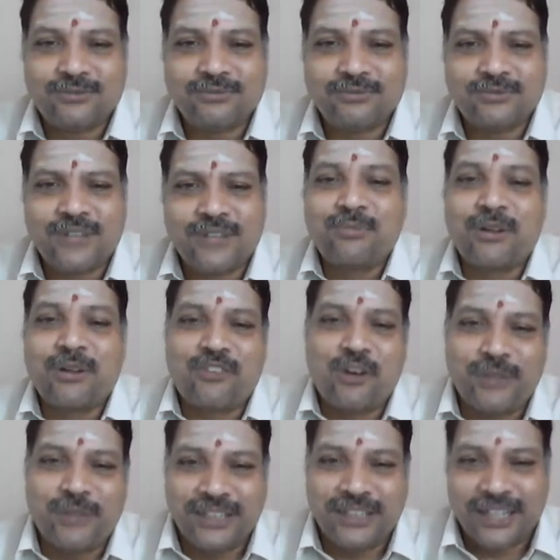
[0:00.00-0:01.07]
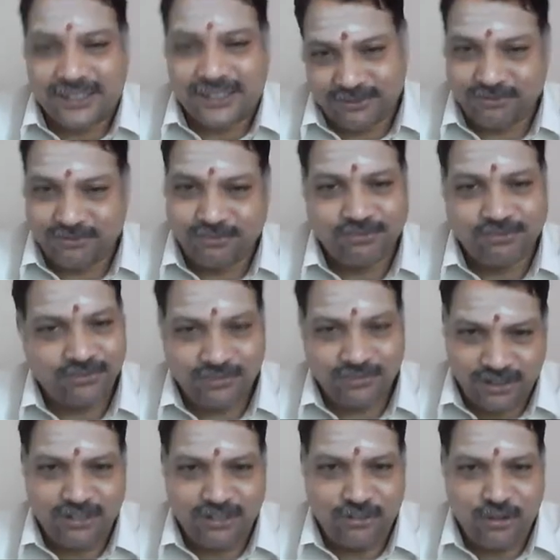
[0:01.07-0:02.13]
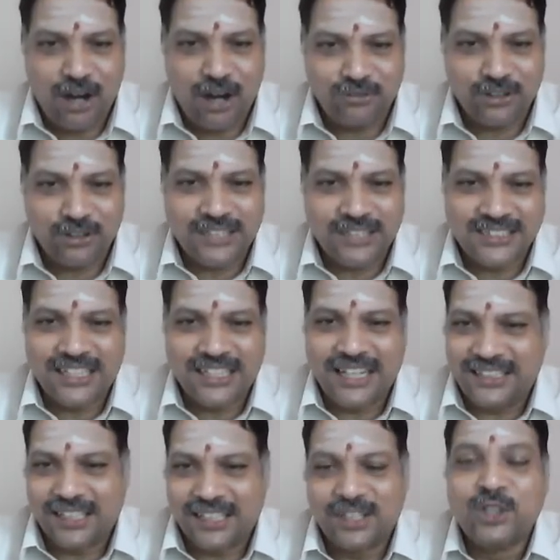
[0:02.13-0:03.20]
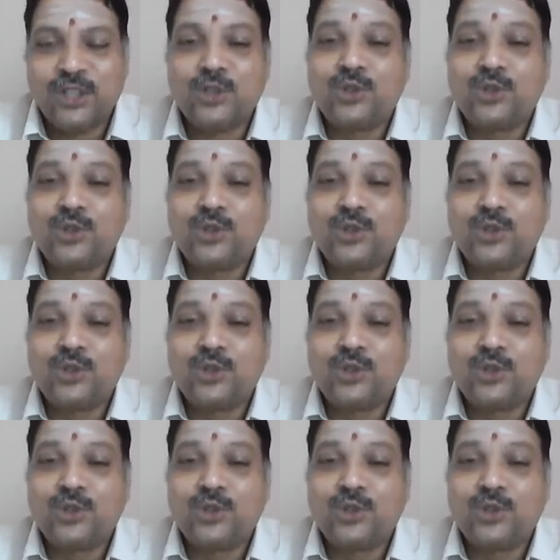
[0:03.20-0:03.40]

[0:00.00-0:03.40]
non-performing debt. You have to consider like that.